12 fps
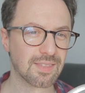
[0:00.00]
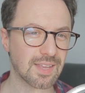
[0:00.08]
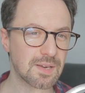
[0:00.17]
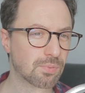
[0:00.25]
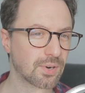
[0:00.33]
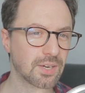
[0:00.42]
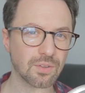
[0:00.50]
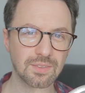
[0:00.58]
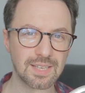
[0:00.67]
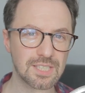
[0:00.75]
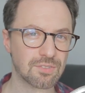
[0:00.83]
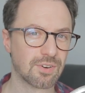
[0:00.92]
they bring
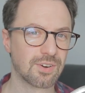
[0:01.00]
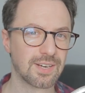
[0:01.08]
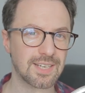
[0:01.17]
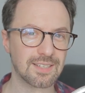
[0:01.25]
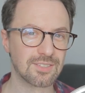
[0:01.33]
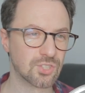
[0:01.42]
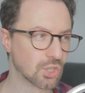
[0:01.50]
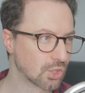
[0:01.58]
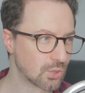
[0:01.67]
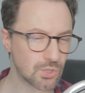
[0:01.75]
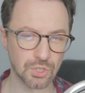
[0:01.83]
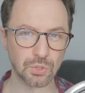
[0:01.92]
on these very
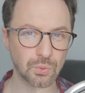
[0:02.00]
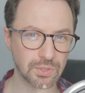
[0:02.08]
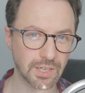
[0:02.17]
delusional